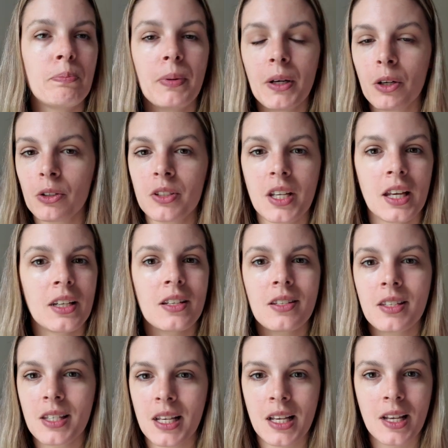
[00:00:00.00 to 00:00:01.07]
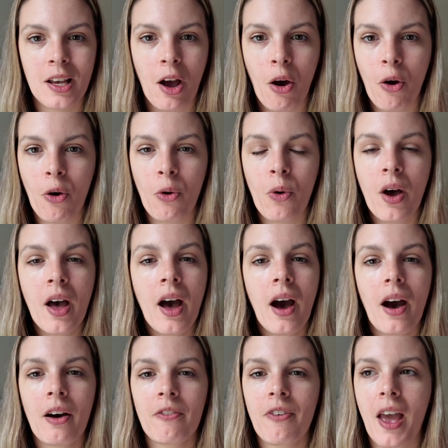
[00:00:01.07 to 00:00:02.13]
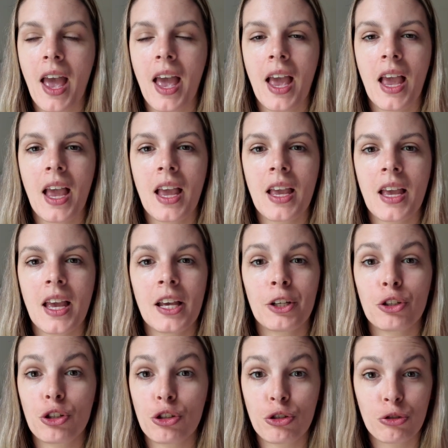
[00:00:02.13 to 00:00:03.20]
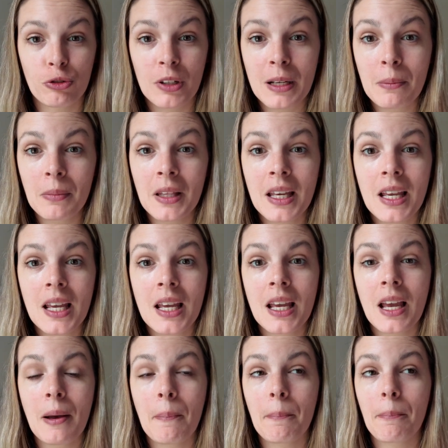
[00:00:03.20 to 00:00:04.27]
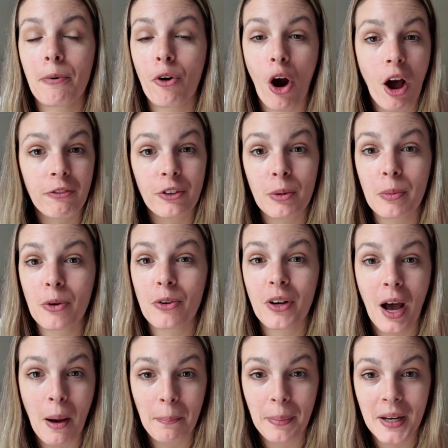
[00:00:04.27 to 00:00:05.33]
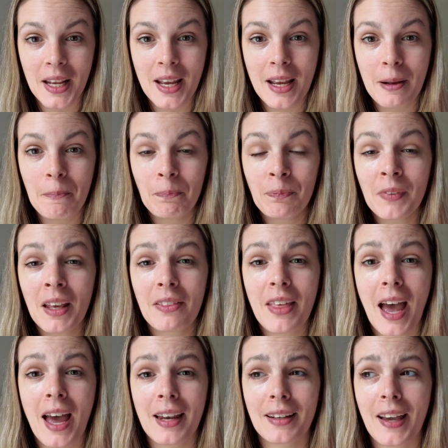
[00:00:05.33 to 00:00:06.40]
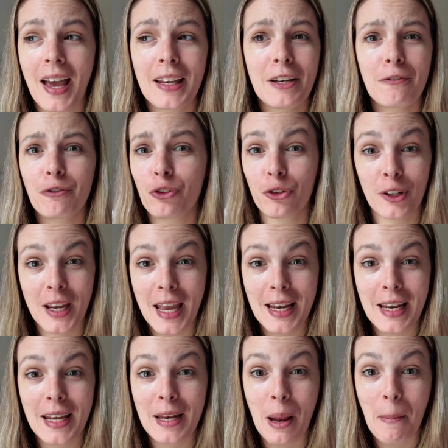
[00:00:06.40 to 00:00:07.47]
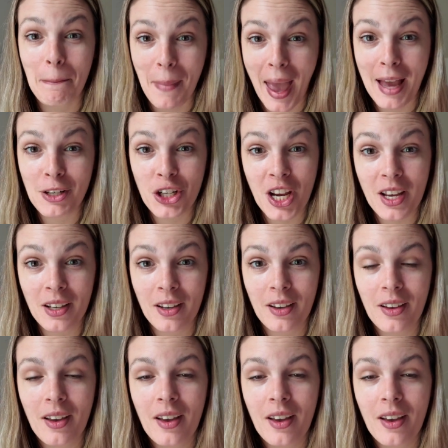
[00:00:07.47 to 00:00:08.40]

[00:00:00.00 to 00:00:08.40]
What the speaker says: built and is CEO of a extremely profitable company that kind of created magic.